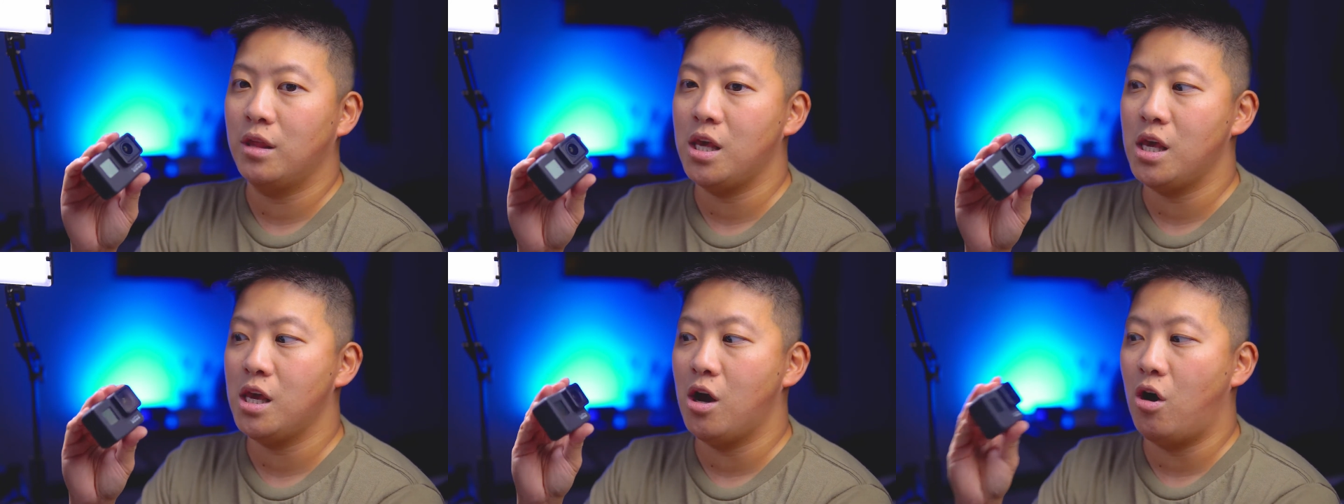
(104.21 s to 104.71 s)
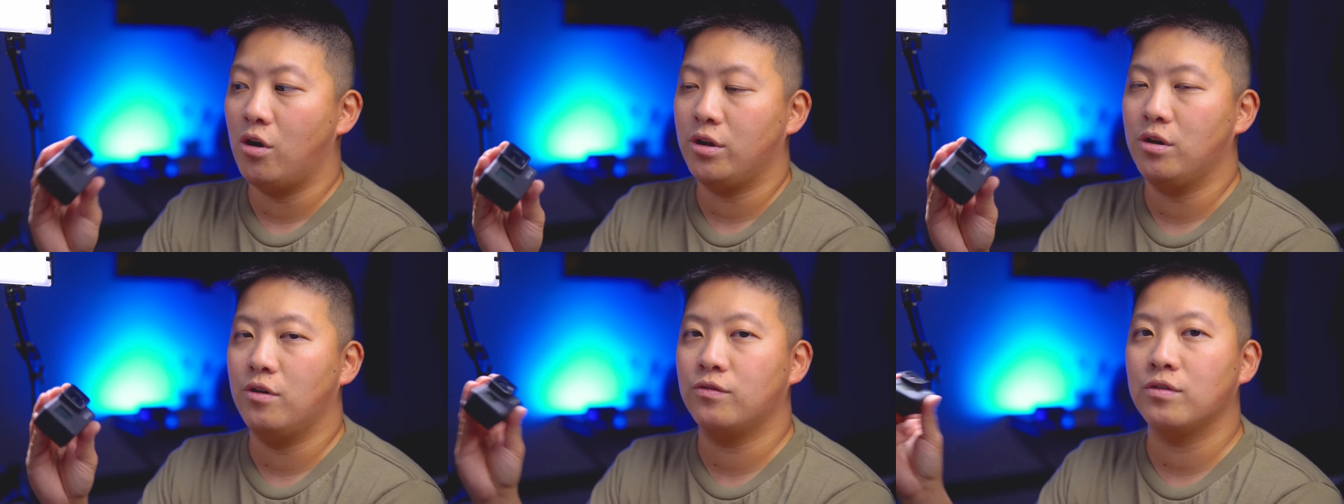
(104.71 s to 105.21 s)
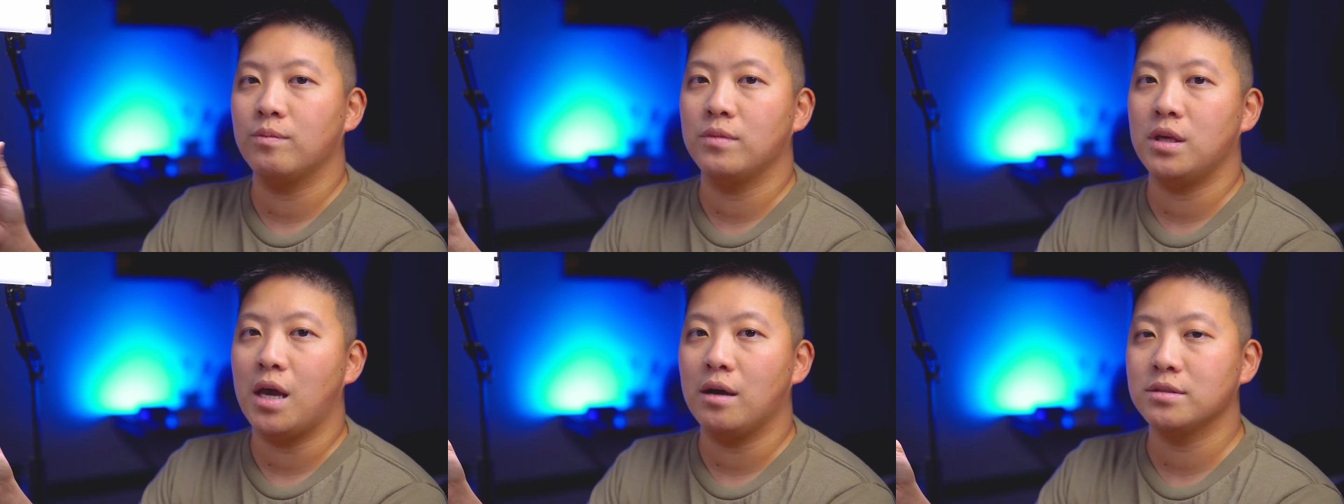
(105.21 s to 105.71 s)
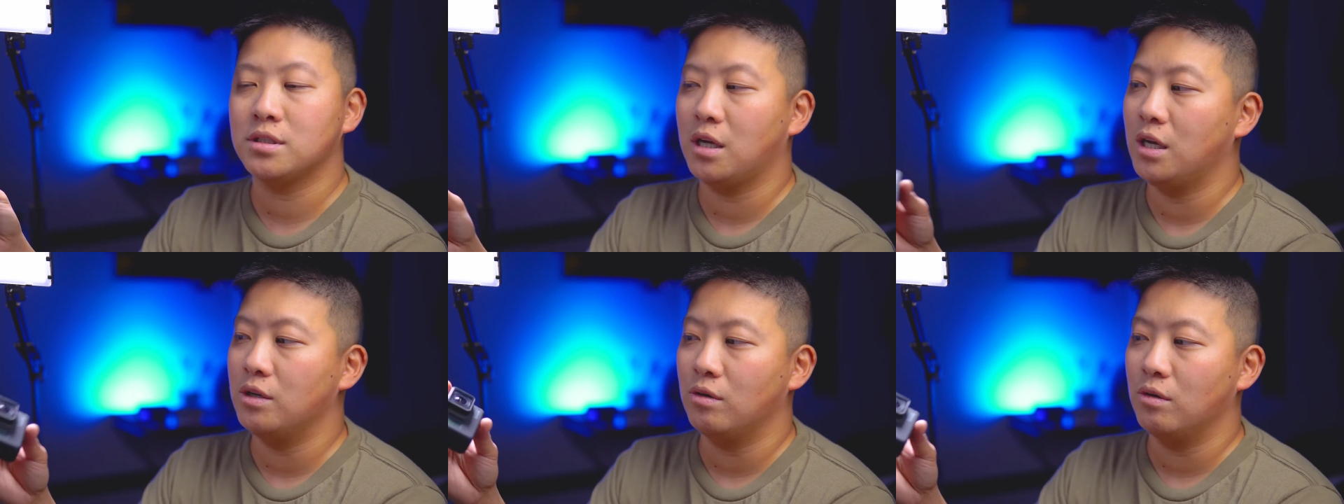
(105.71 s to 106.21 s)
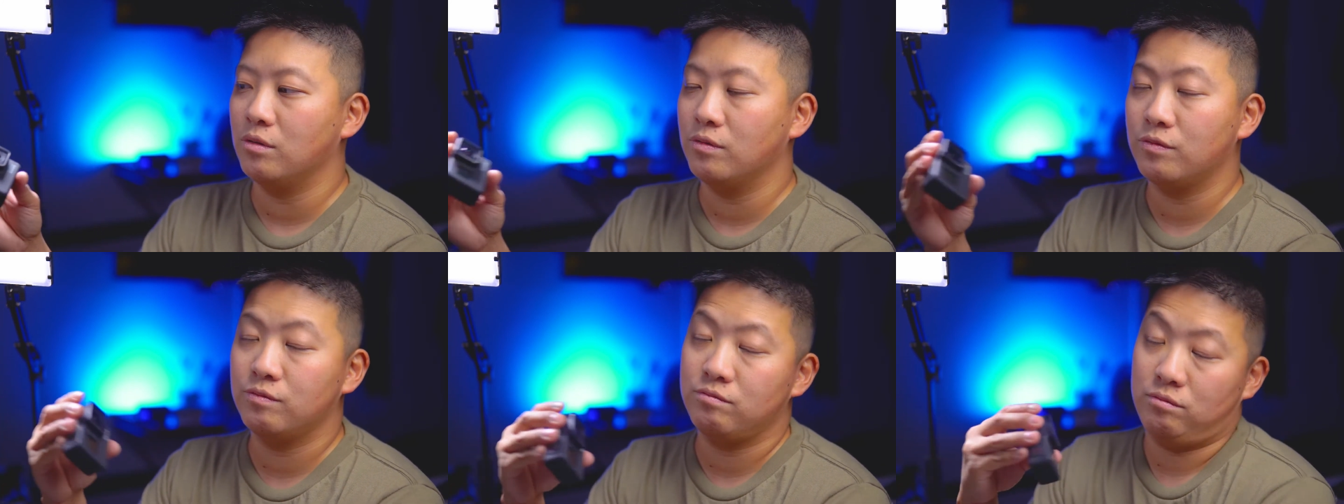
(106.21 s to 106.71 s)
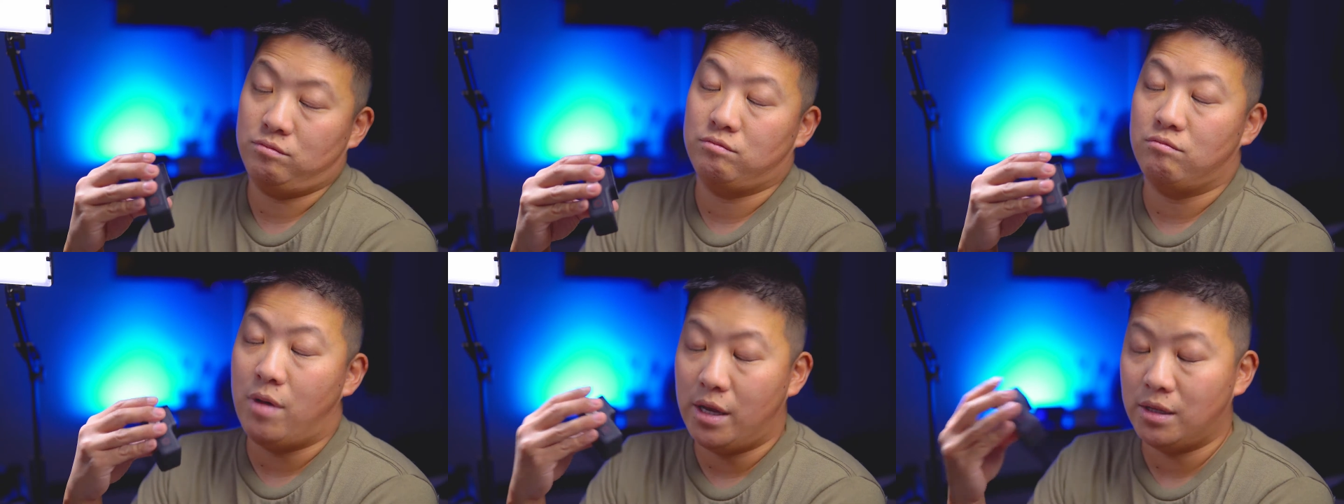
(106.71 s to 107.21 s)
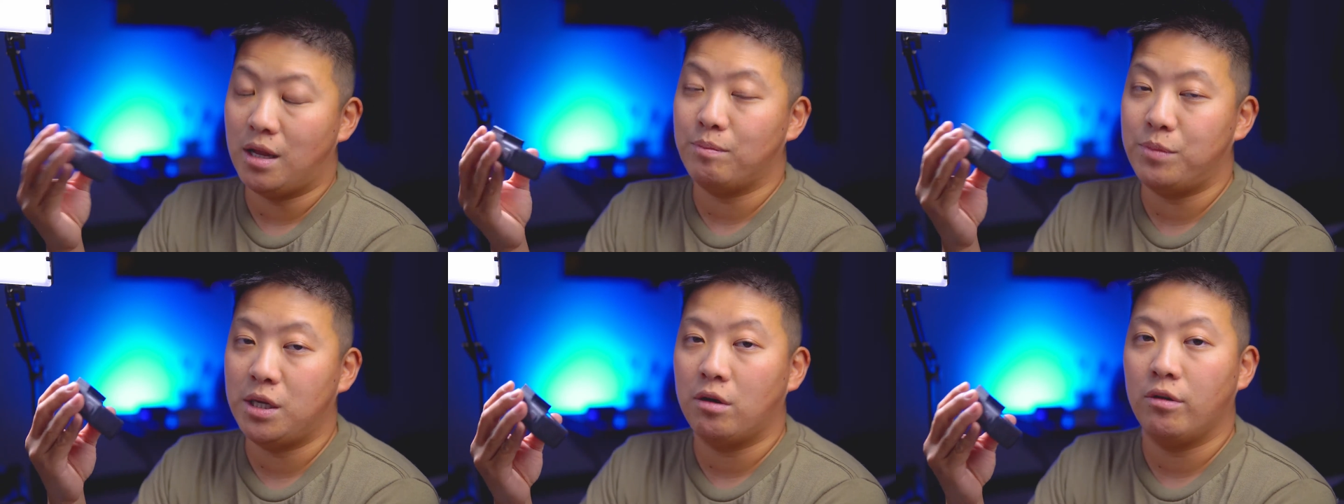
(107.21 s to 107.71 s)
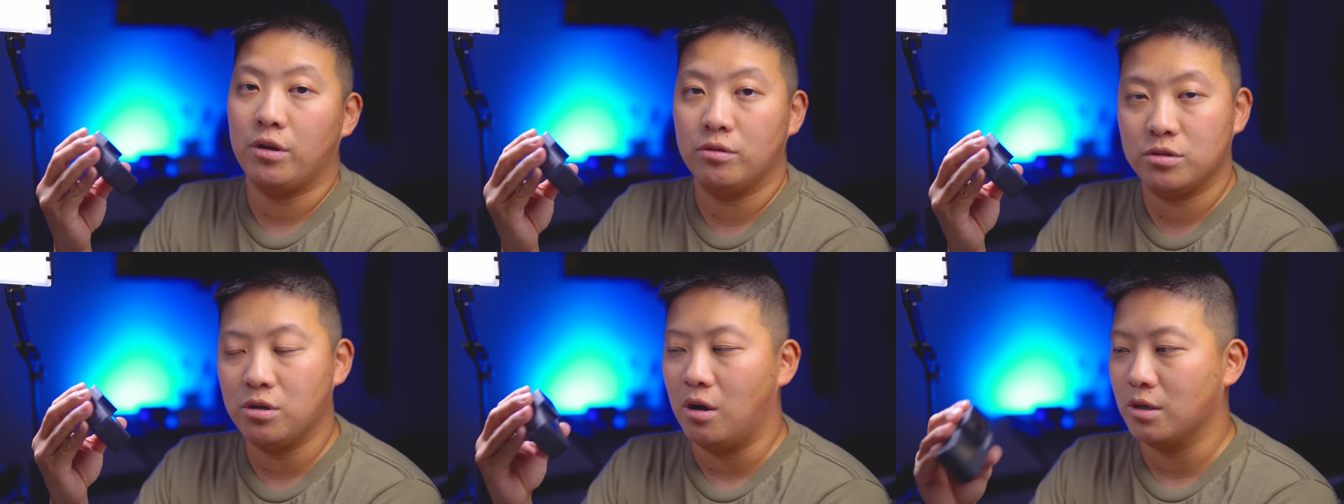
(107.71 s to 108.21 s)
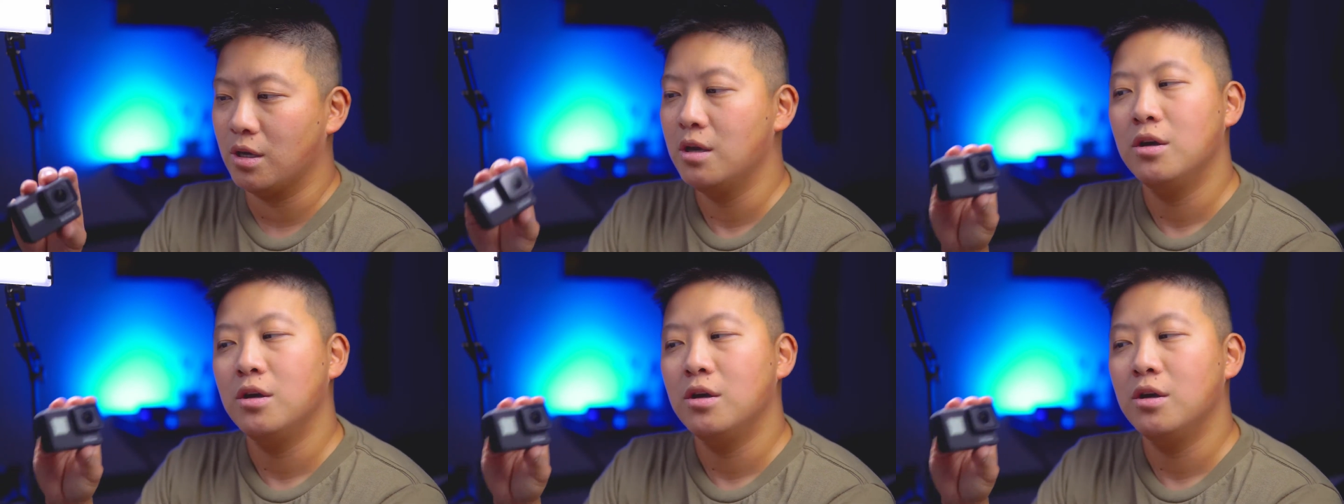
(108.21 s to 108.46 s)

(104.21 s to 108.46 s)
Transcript: the audio from the outside or might not be hearing you talk.